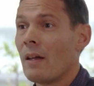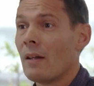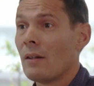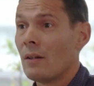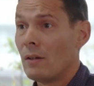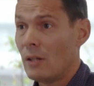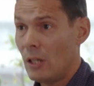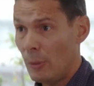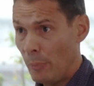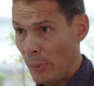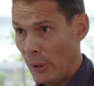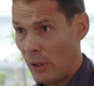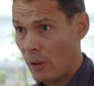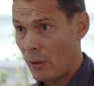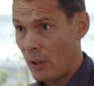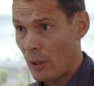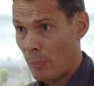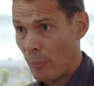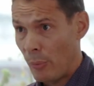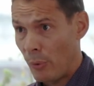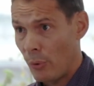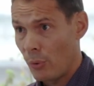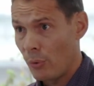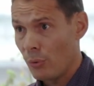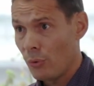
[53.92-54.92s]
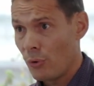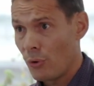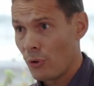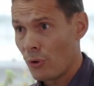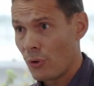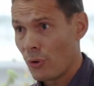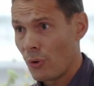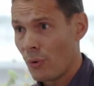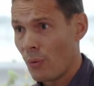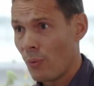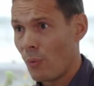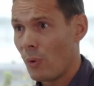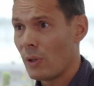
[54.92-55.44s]
The typical
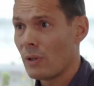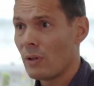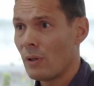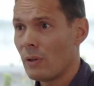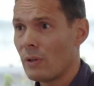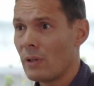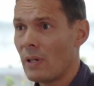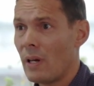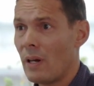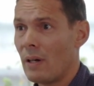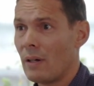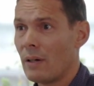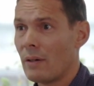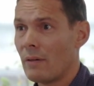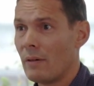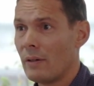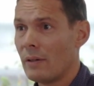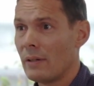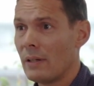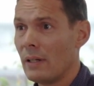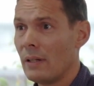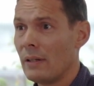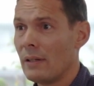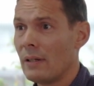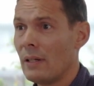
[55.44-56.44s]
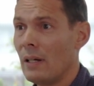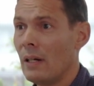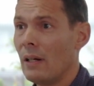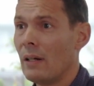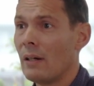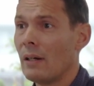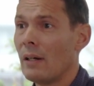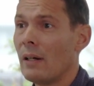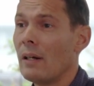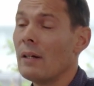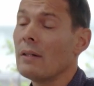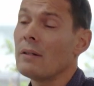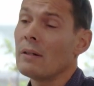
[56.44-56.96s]
approach with low-side current
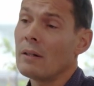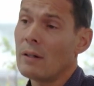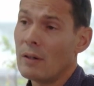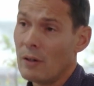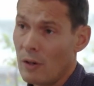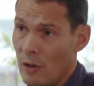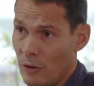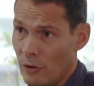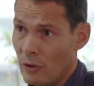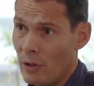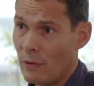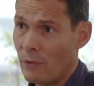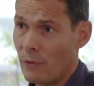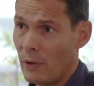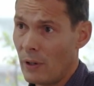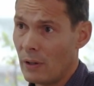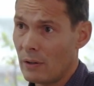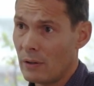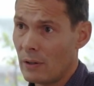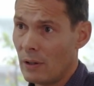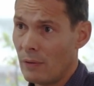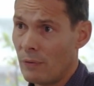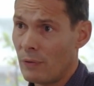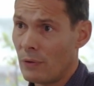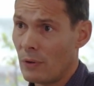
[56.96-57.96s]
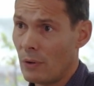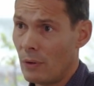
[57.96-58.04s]
sensing is a cost-effective